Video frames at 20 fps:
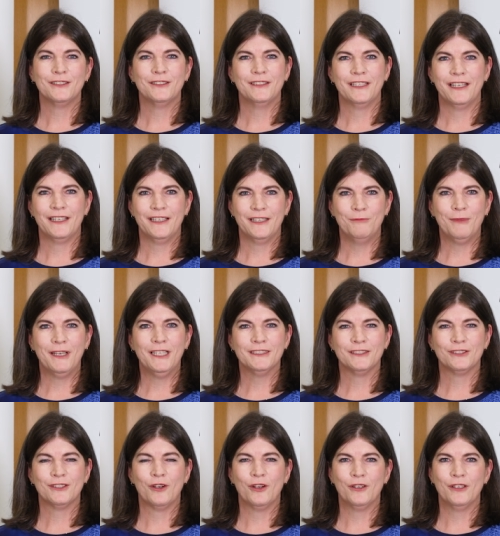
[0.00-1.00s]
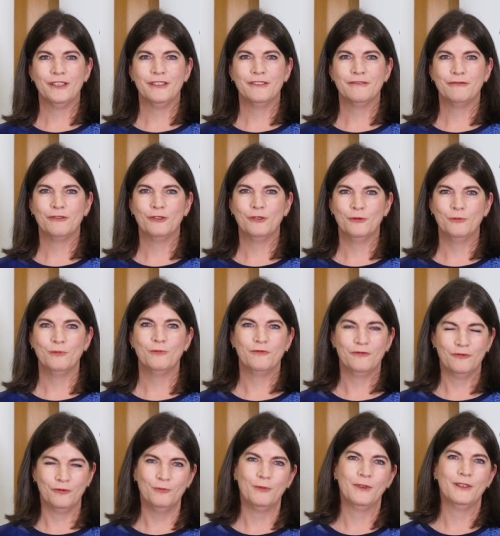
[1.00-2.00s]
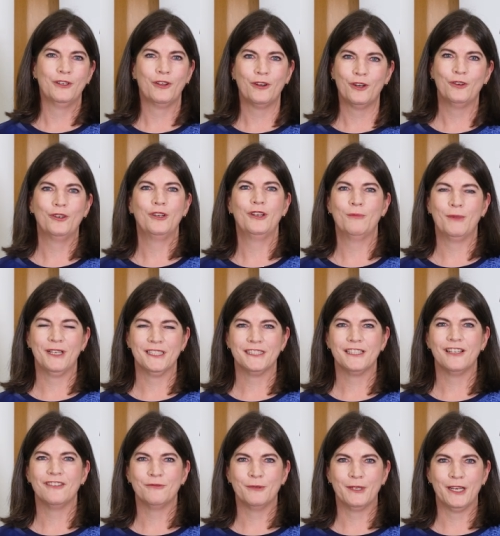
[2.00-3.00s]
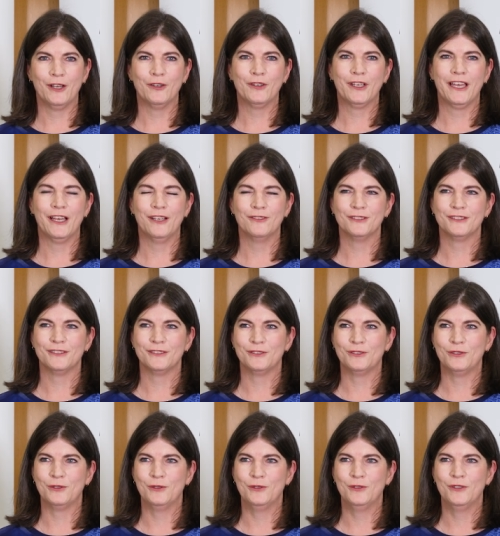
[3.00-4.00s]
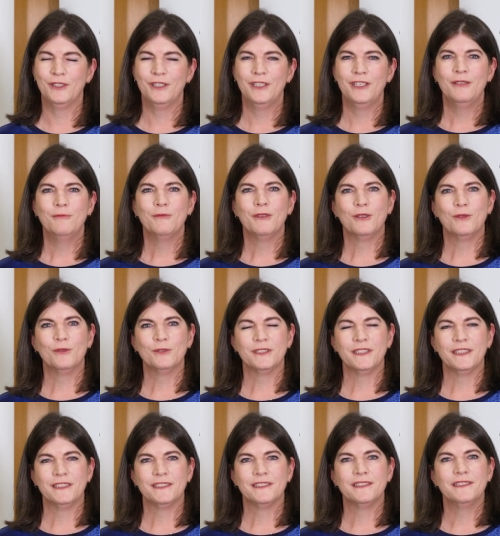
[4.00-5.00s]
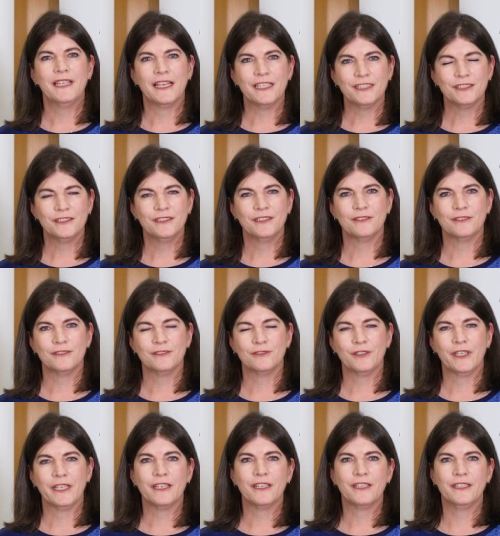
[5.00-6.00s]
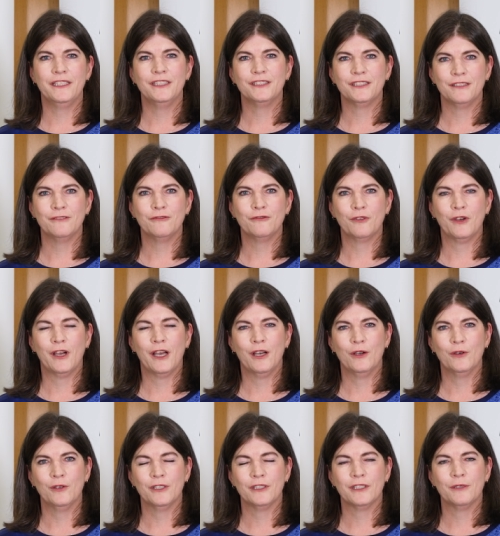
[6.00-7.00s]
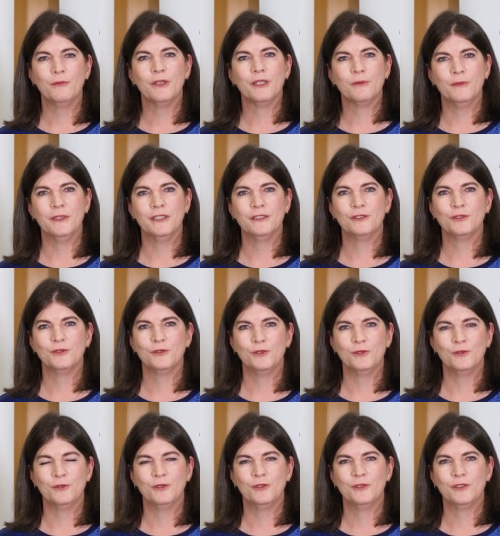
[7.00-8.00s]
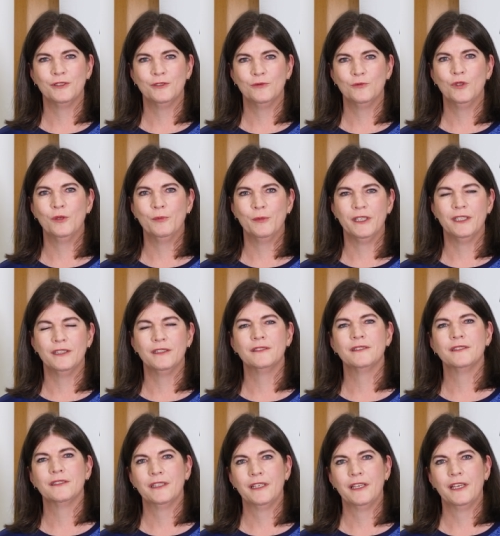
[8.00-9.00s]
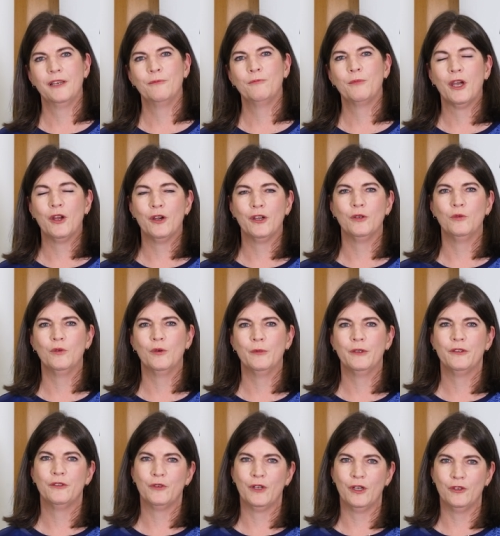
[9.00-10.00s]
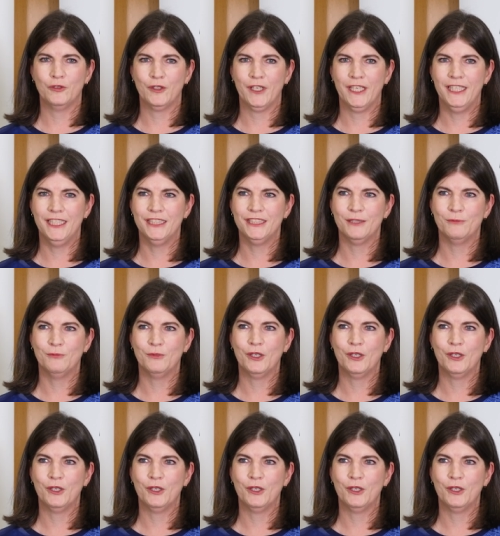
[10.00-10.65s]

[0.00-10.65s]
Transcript: an immense honour for not only myself but our council too because it's national recognition for our commitment to women Empowering Women through our traineeship